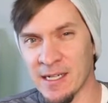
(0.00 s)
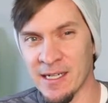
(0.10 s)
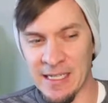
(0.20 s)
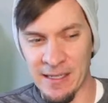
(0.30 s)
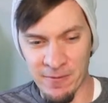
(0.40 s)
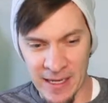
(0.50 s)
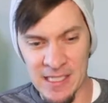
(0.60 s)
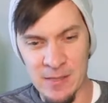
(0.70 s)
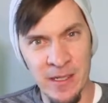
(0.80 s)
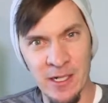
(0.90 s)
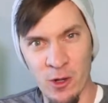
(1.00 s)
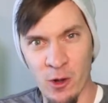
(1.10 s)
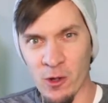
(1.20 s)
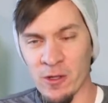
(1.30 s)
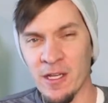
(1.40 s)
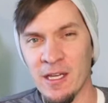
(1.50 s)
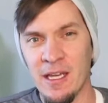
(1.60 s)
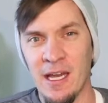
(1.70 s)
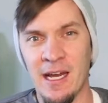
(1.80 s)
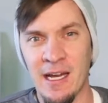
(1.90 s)
investment goal.
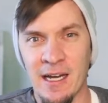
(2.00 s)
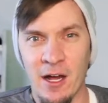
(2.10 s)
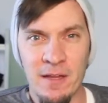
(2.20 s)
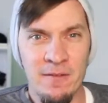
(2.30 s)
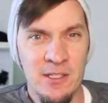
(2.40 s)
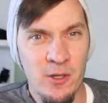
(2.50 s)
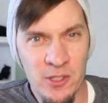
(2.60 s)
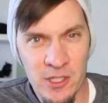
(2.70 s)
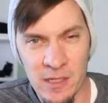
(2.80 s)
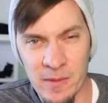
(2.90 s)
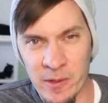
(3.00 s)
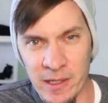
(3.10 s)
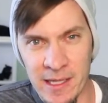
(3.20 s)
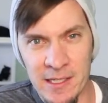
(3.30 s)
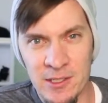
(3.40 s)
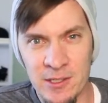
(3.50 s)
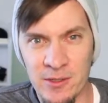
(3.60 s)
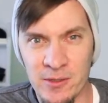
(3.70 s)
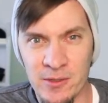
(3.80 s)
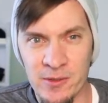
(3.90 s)
All of these goals are going to be related
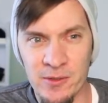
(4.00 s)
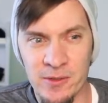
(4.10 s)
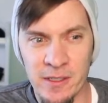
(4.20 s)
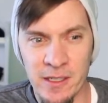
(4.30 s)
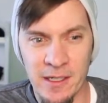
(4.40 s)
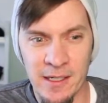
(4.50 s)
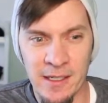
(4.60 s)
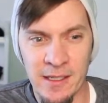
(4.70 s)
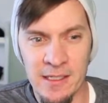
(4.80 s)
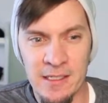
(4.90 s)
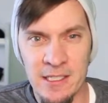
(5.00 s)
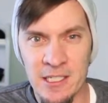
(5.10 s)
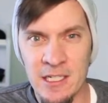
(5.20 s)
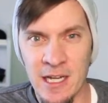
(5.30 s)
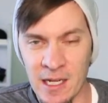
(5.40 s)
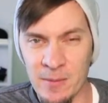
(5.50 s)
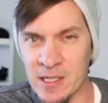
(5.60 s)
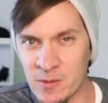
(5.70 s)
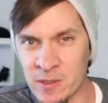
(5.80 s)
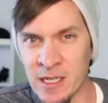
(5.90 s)
to the channel
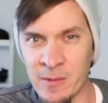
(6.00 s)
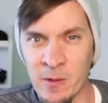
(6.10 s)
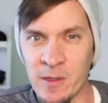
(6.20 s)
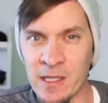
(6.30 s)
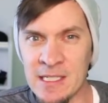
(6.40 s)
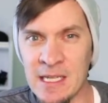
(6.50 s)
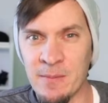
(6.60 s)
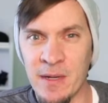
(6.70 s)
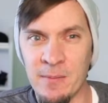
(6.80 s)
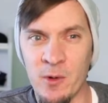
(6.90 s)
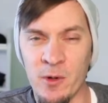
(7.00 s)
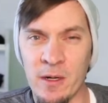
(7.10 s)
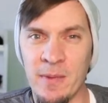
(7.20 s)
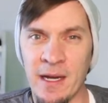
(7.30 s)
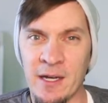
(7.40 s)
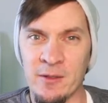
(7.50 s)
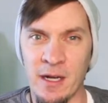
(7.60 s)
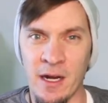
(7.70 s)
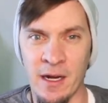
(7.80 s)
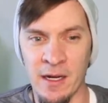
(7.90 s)
because we're talking about real estate, but more about
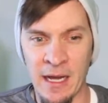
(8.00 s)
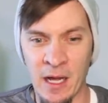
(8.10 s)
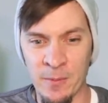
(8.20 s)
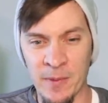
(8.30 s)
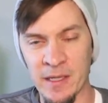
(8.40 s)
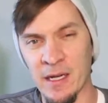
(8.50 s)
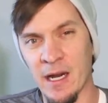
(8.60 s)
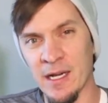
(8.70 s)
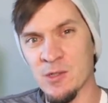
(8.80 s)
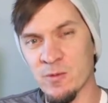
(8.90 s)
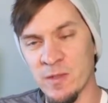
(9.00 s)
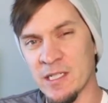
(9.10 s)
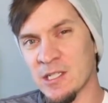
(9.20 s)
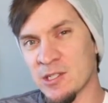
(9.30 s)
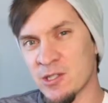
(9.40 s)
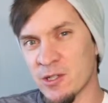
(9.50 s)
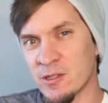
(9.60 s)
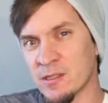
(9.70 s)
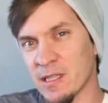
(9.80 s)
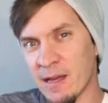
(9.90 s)
helping us reach a
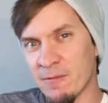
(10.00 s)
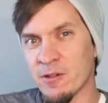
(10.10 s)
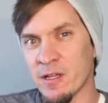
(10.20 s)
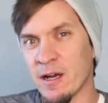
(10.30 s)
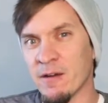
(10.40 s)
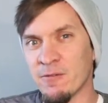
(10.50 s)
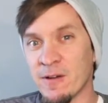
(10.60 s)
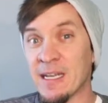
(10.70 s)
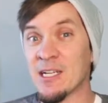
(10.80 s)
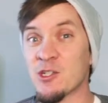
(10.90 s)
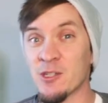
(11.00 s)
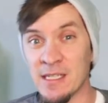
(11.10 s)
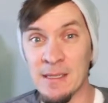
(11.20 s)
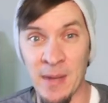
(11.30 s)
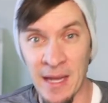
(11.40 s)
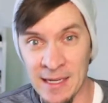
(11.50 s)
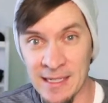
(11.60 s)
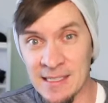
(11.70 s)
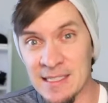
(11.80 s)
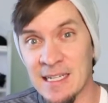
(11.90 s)
certain level of financial
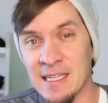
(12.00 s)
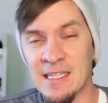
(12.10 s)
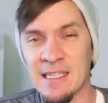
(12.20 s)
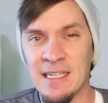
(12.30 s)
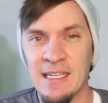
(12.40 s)
independence. And I think